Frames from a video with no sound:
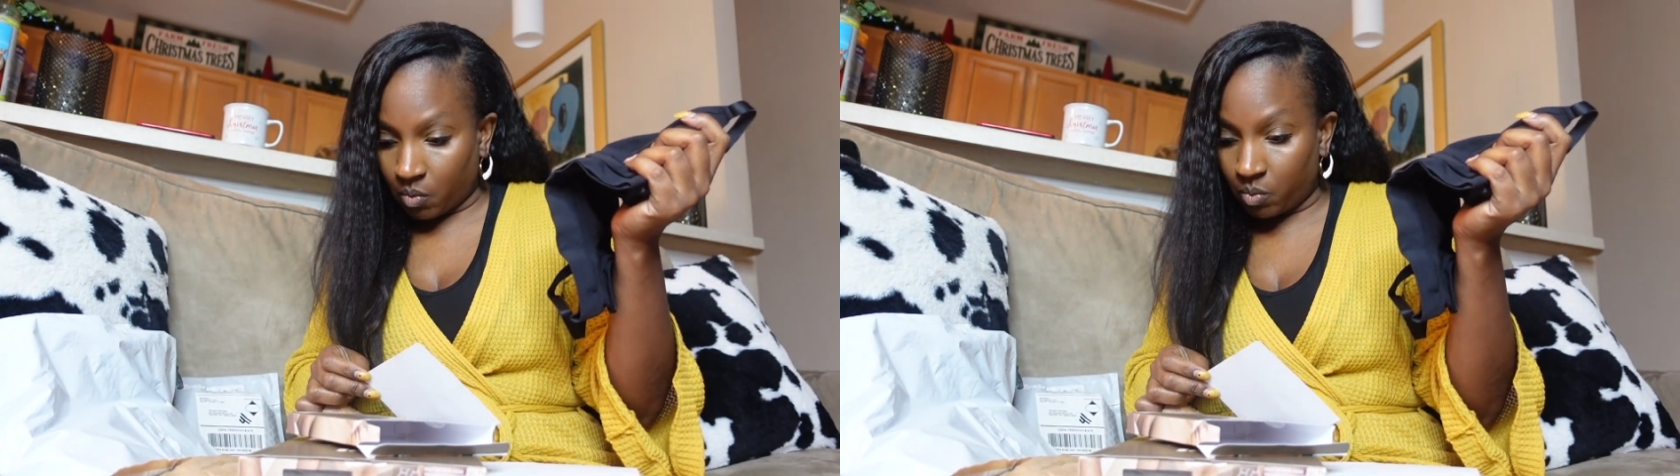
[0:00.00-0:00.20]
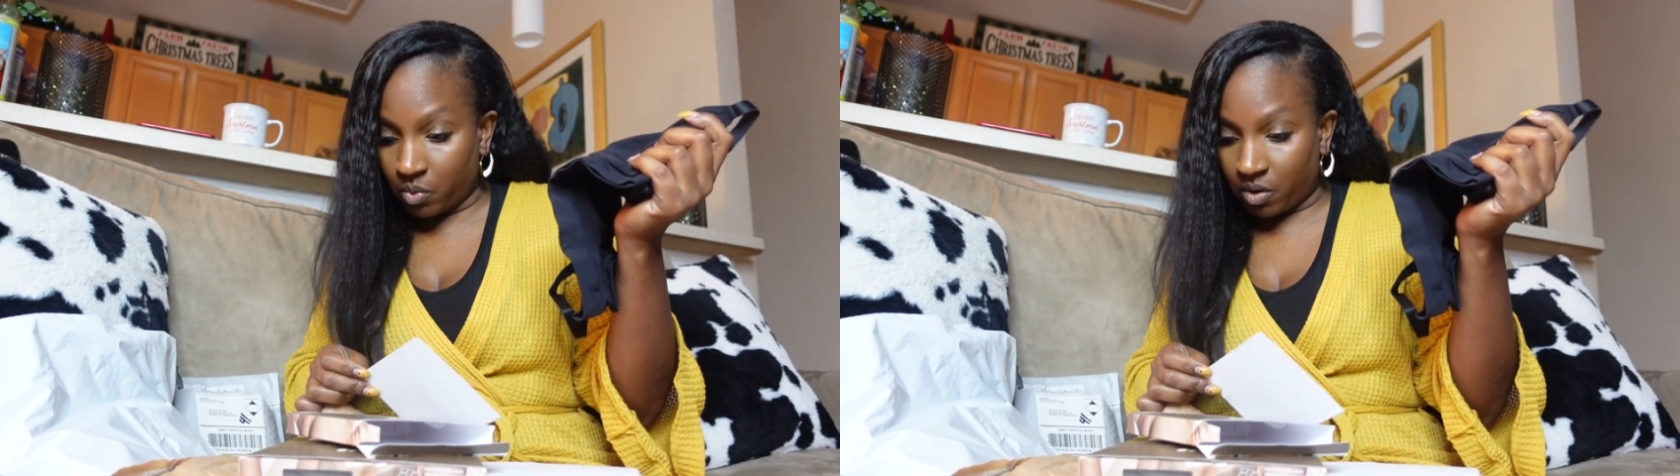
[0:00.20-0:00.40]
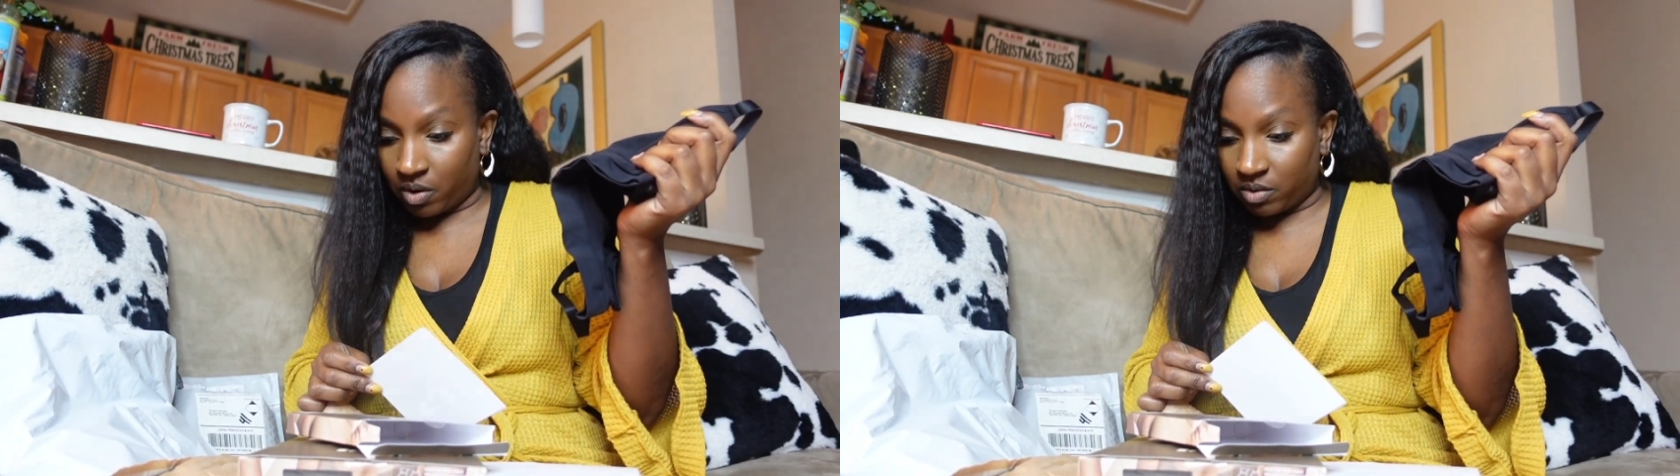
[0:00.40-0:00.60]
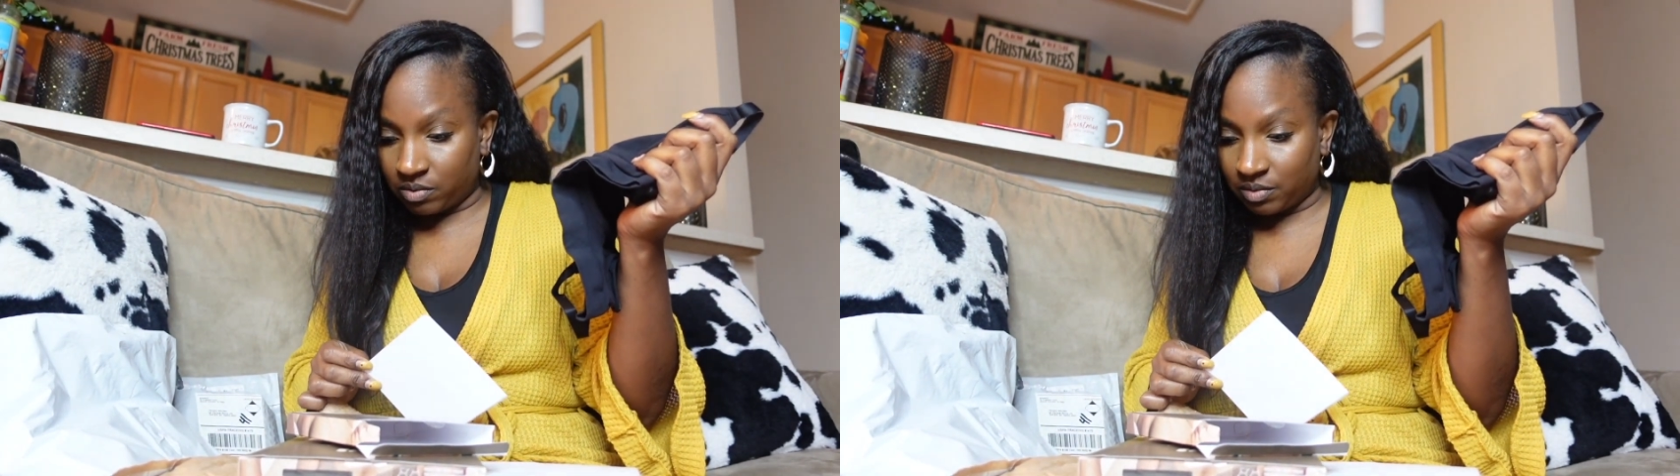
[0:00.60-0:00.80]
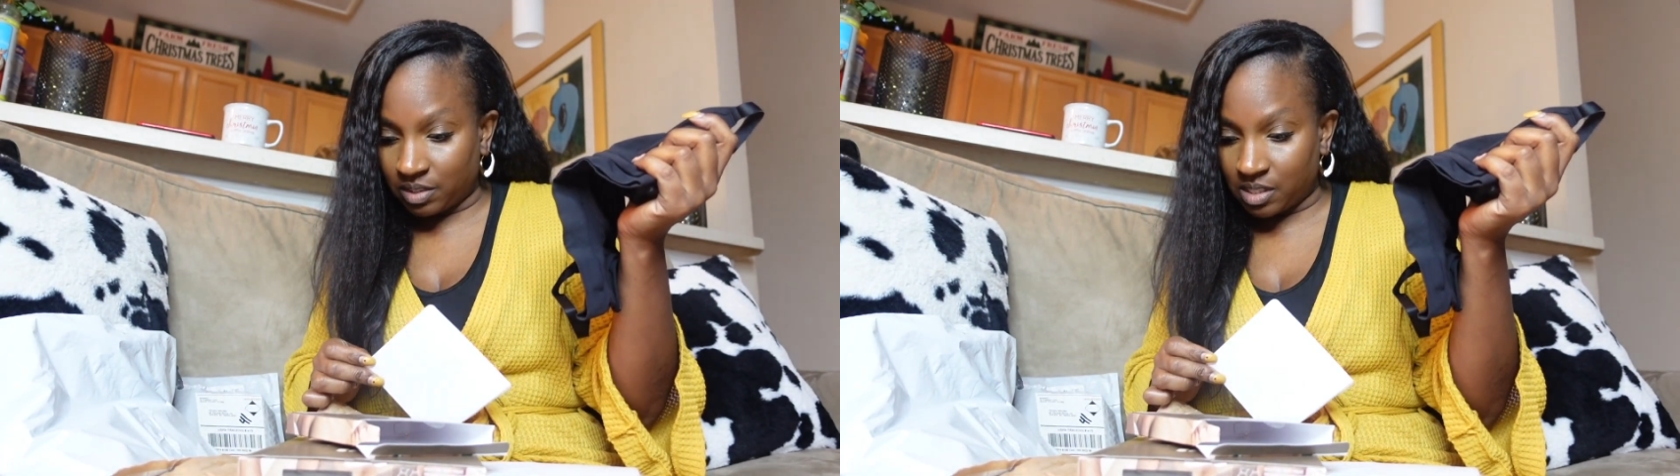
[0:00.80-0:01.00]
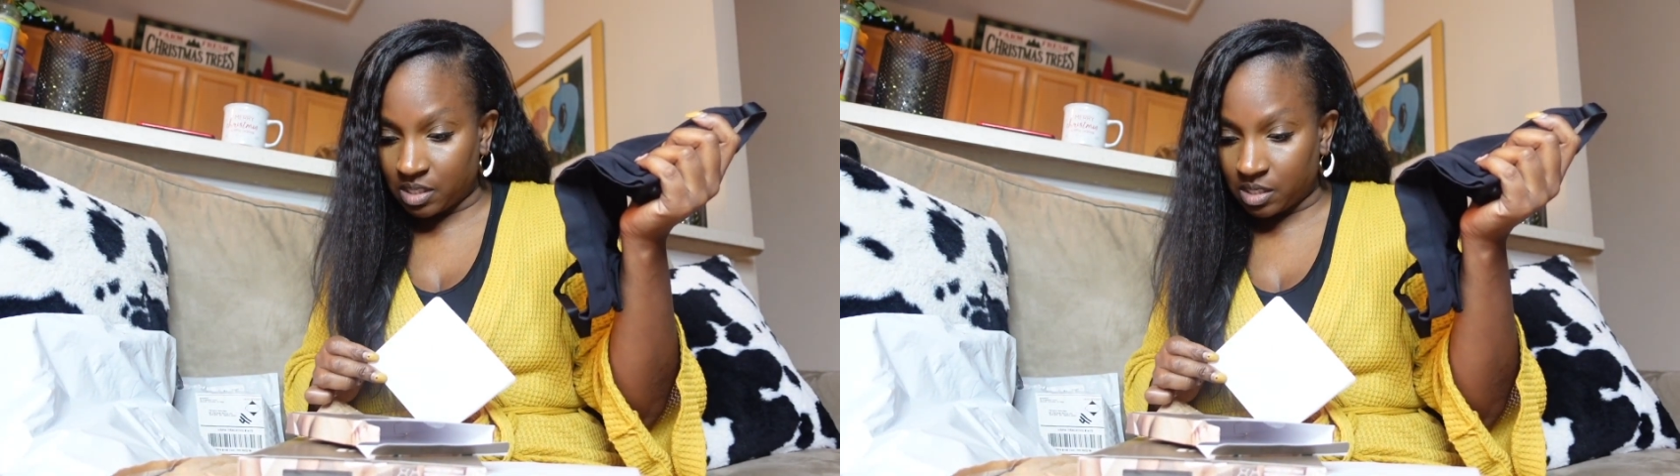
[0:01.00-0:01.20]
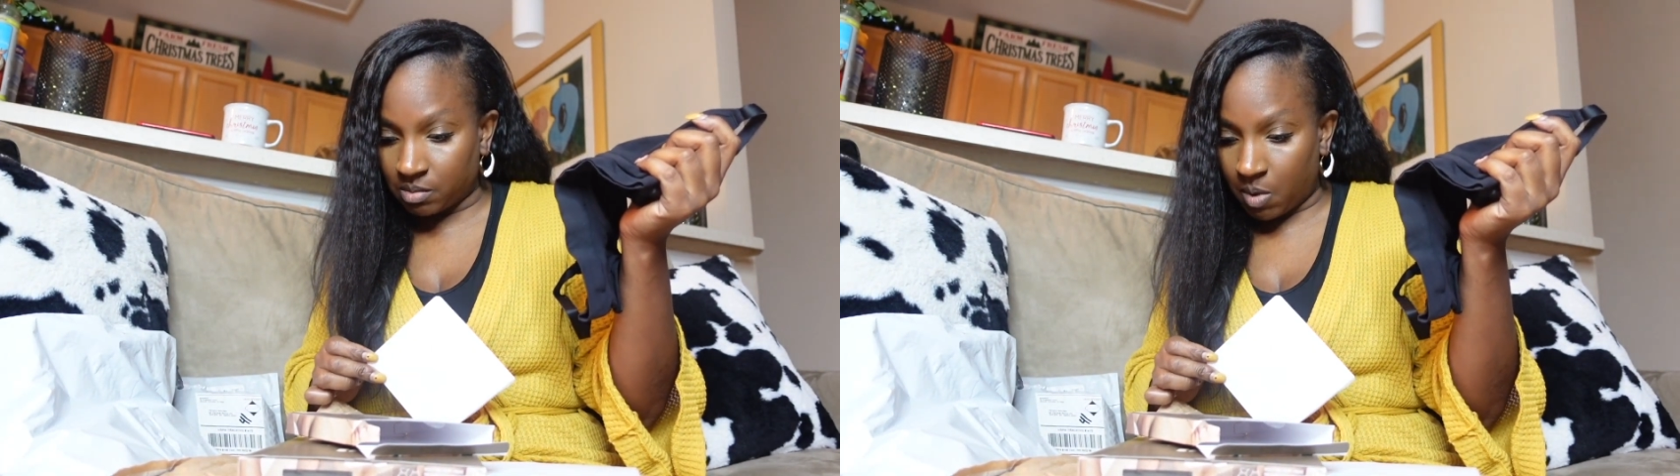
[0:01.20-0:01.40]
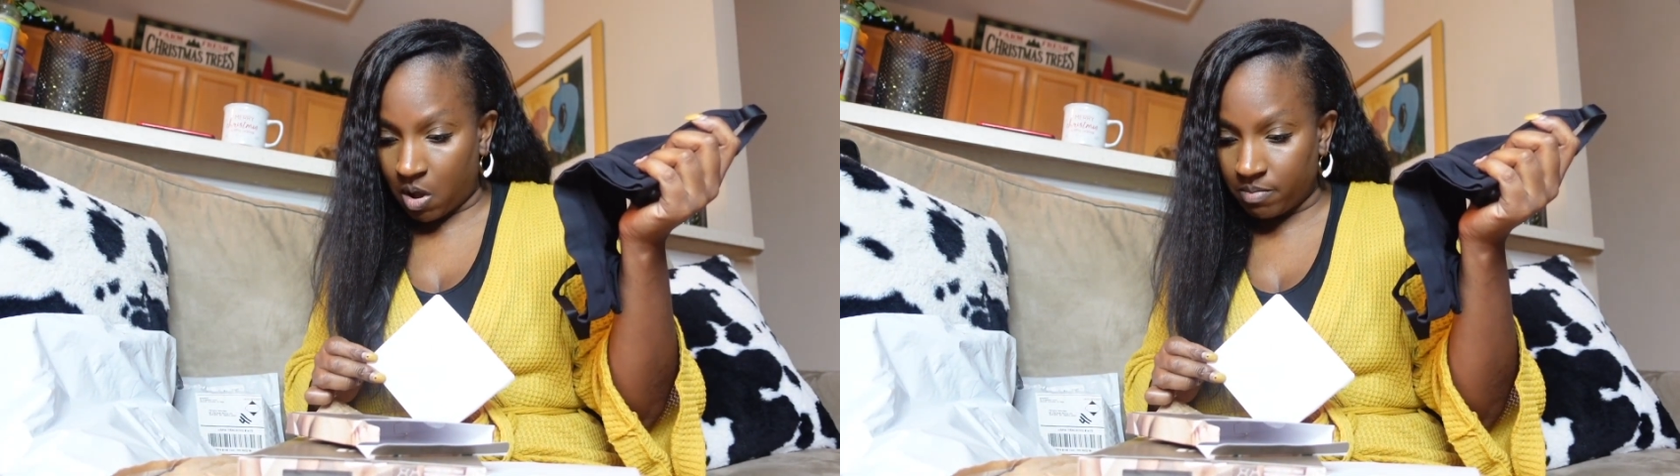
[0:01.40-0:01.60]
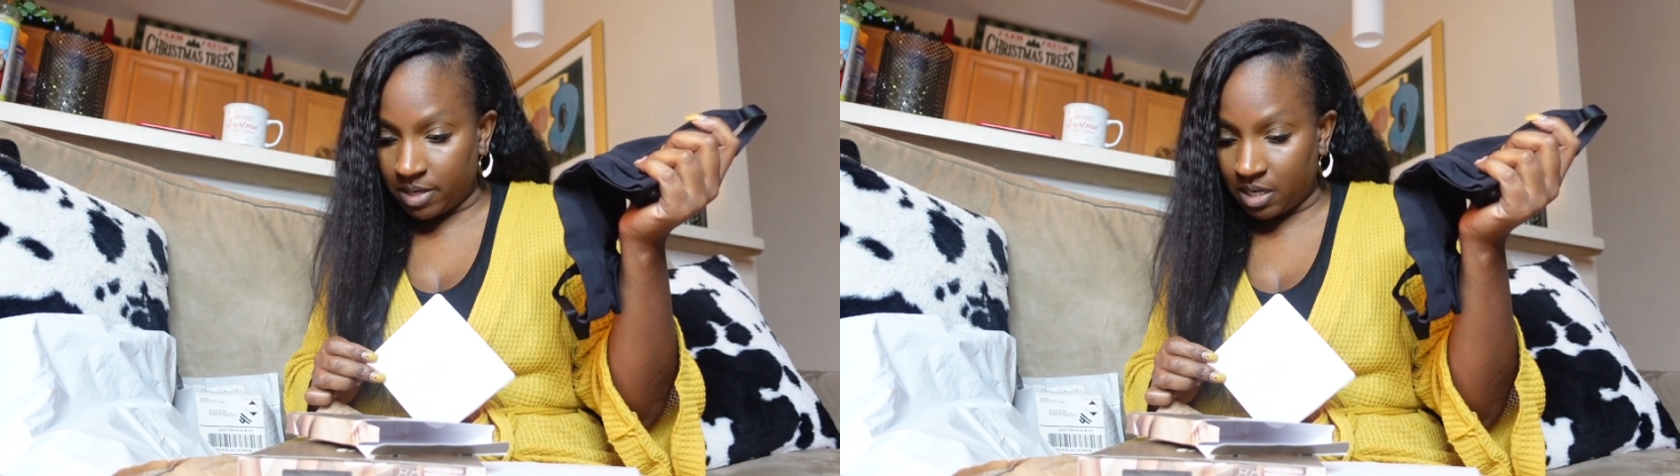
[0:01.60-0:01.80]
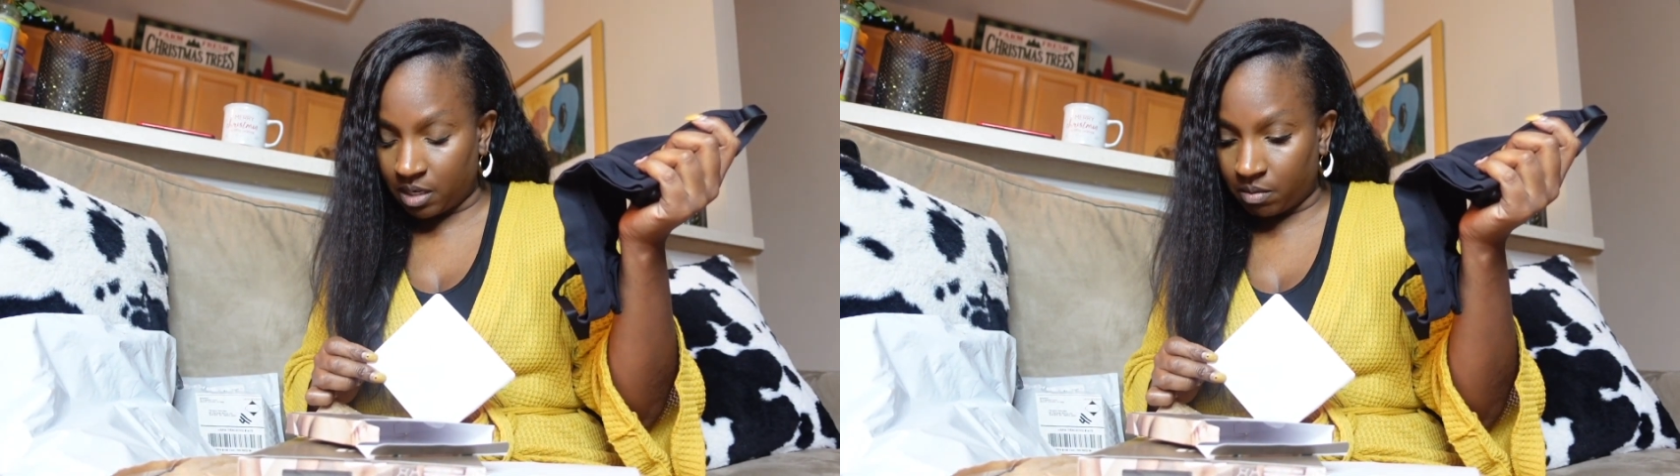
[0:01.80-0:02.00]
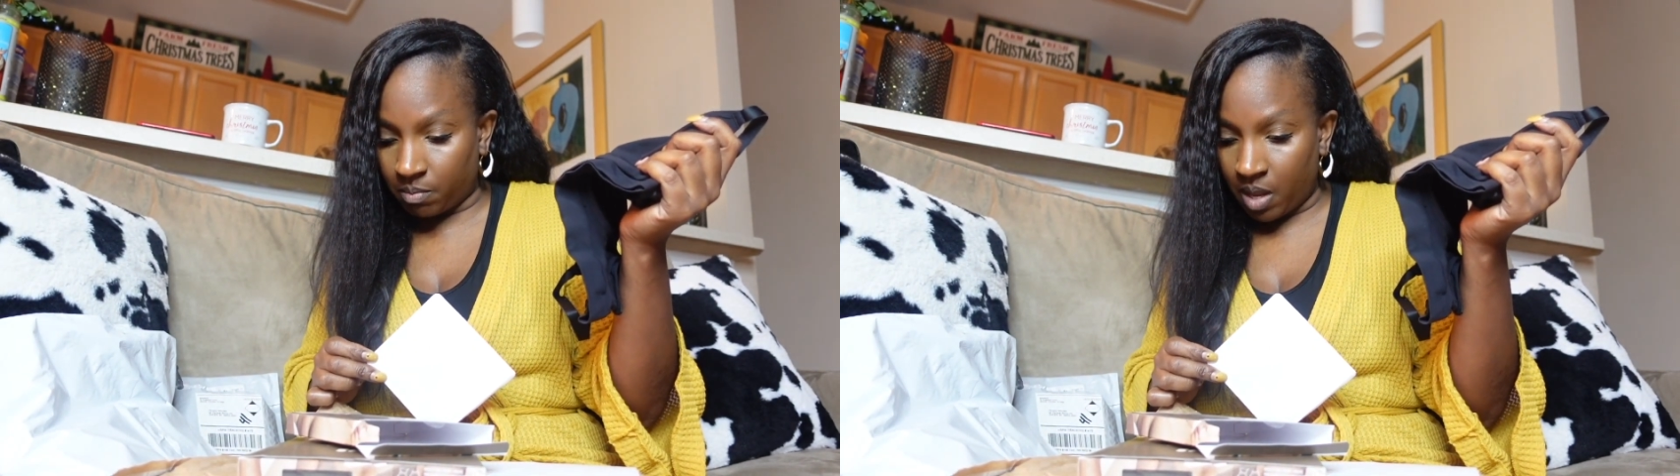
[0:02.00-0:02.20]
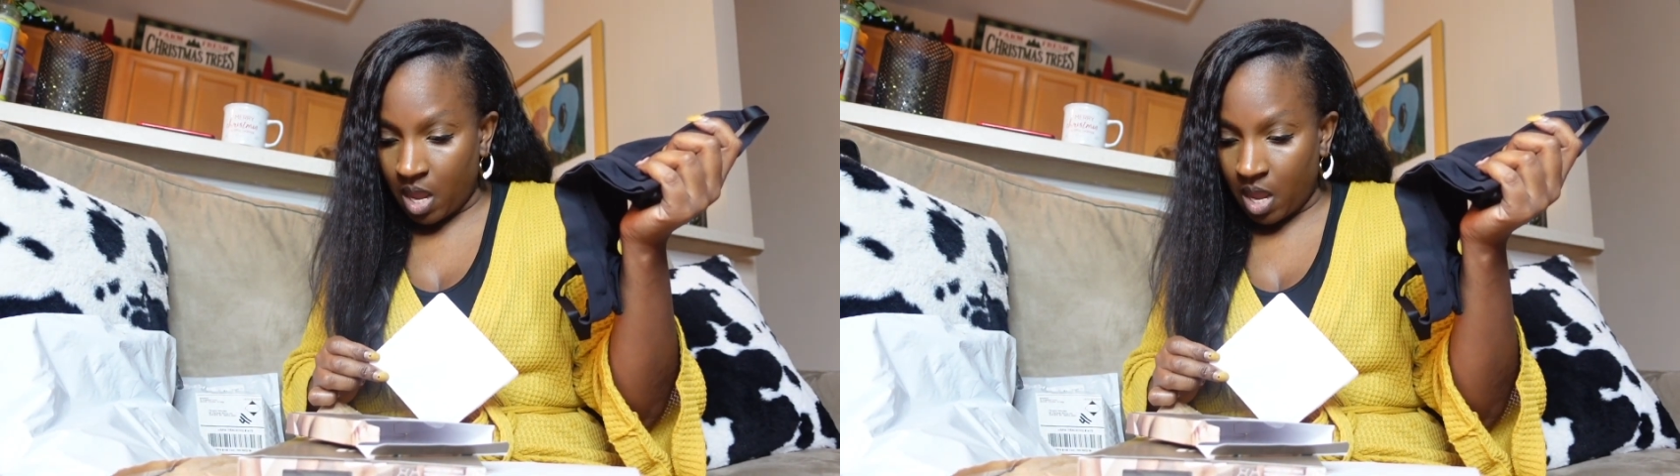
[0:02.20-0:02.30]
Ooh, girl, this is a small medium.